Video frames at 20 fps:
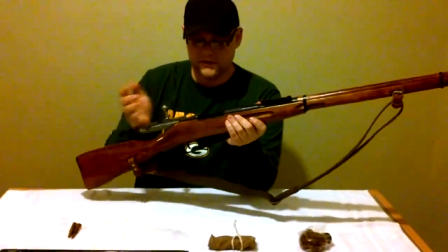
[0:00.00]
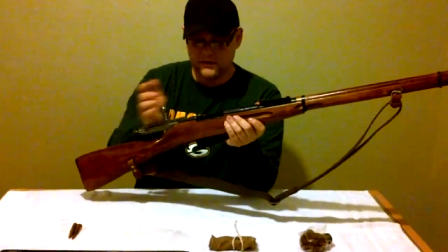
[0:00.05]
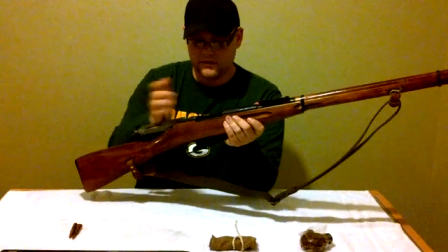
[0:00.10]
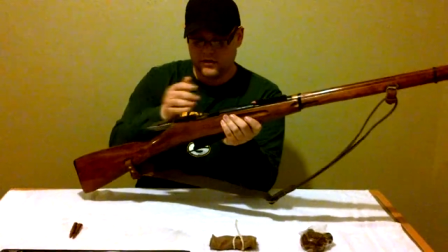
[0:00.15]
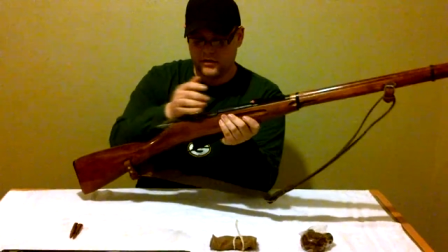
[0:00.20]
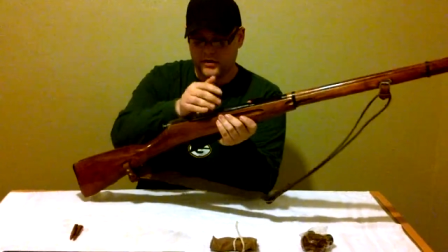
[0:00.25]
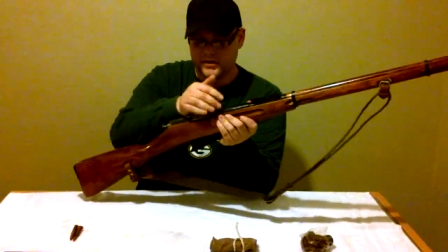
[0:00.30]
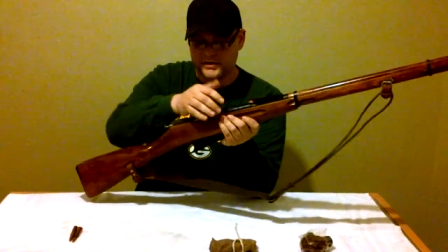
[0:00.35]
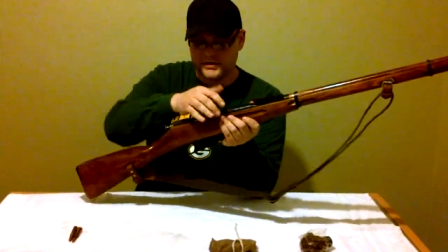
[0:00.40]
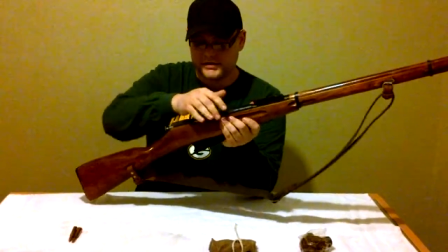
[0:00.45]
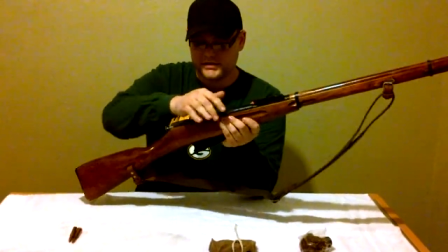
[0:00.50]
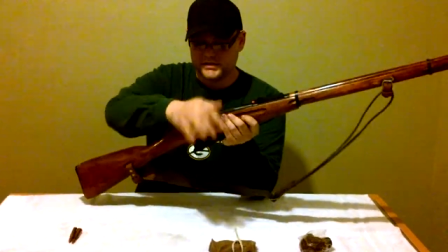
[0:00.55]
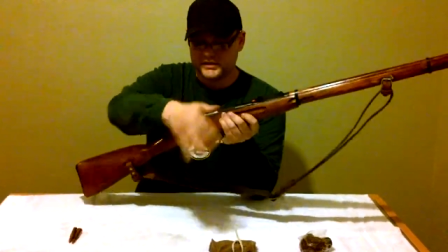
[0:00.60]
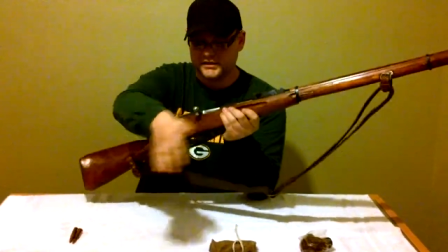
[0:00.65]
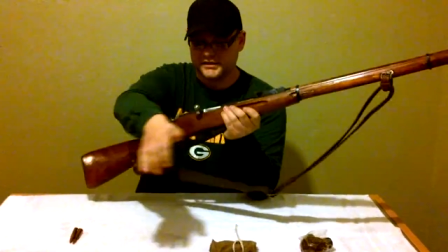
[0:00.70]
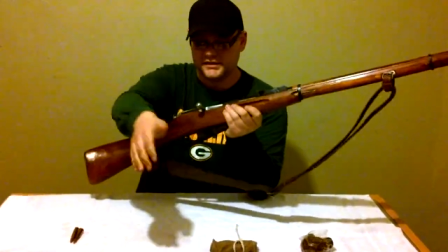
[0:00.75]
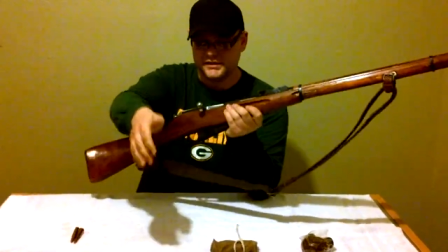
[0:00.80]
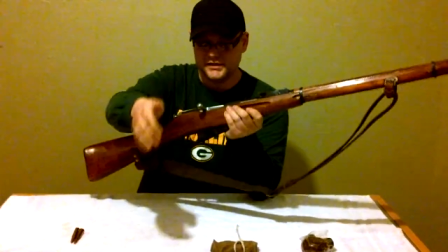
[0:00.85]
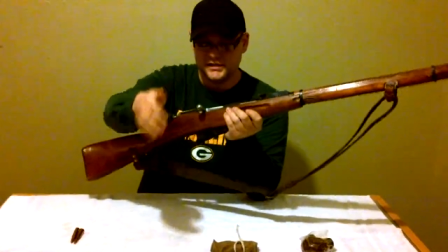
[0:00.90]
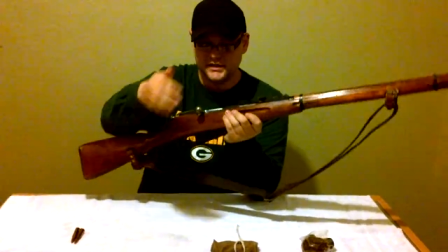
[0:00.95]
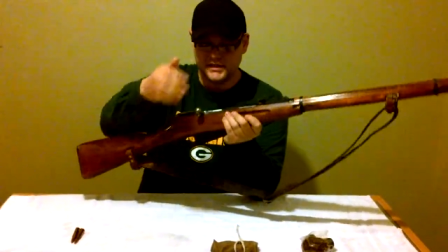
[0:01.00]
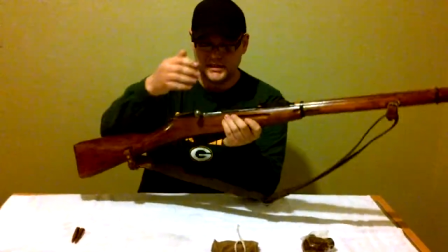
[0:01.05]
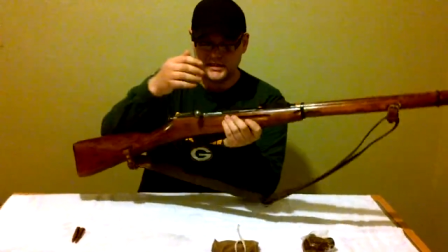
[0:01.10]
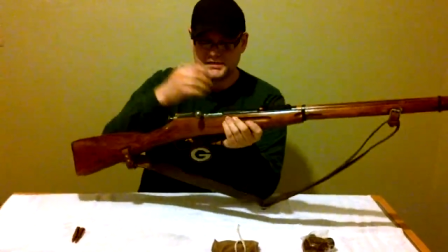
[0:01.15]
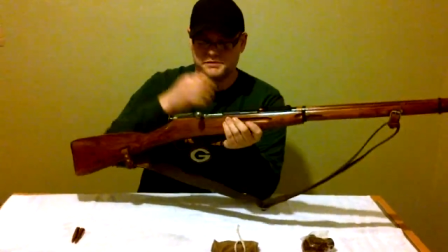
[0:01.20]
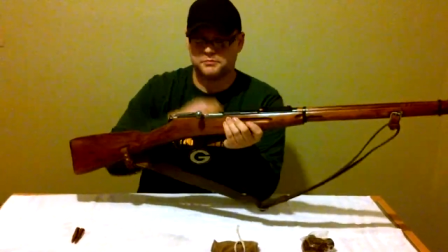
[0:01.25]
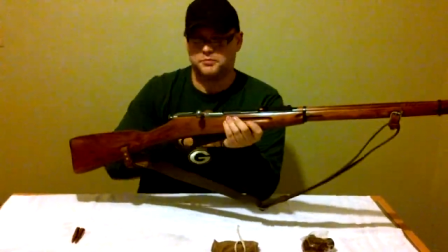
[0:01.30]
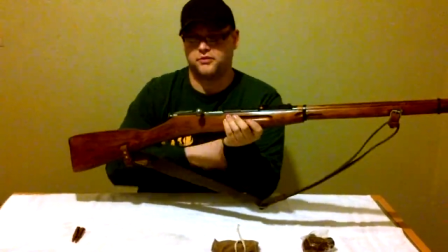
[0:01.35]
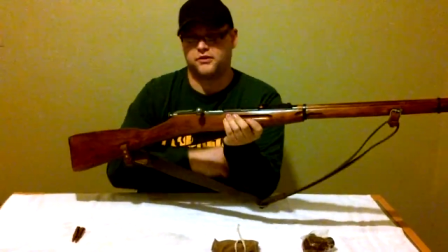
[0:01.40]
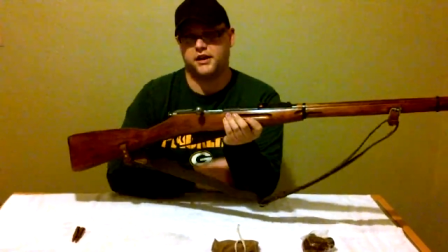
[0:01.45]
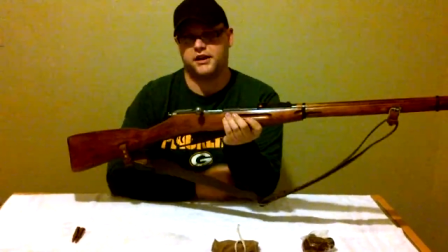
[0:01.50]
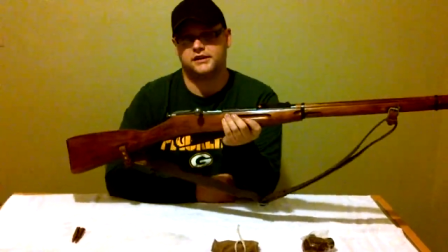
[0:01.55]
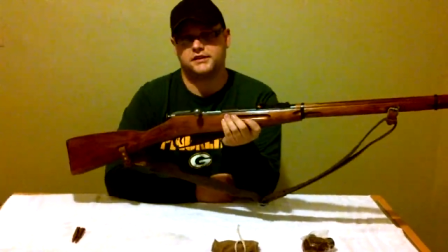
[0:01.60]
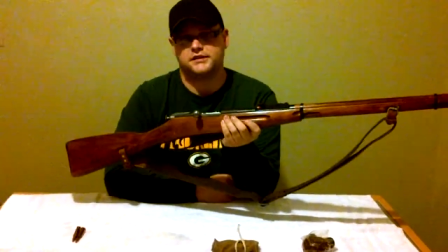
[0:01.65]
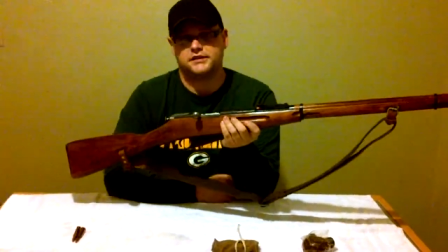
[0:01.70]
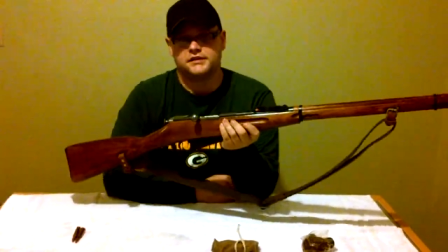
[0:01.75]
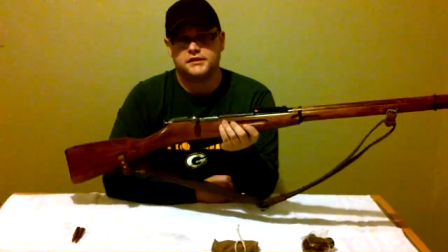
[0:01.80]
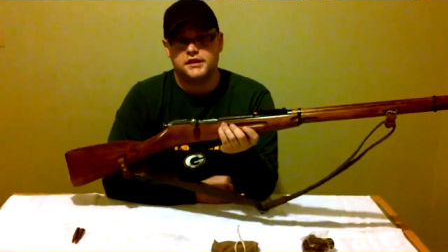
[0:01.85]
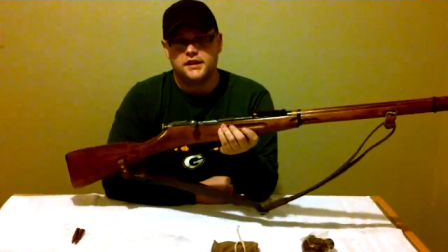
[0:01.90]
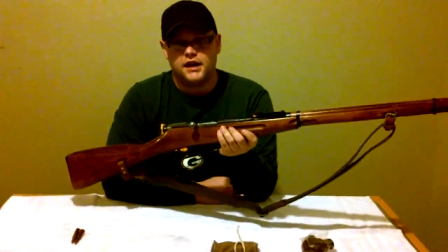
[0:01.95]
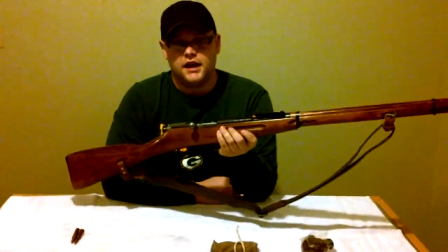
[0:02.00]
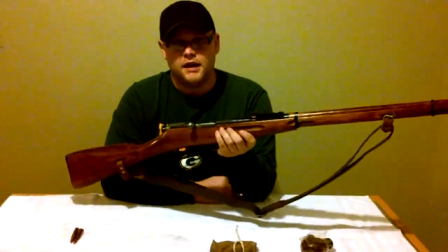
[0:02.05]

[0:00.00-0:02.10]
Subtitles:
honestly, is price.